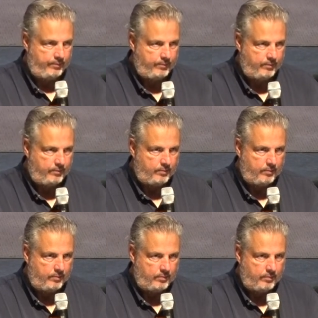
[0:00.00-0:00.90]

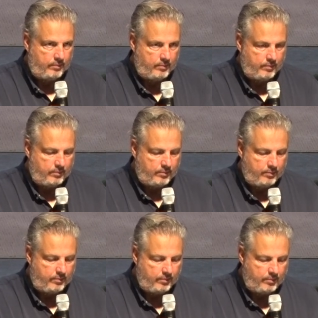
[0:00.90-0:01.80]

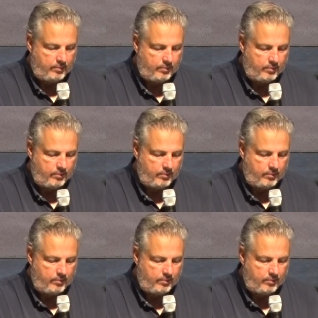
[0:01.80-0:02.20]
(no one is talking)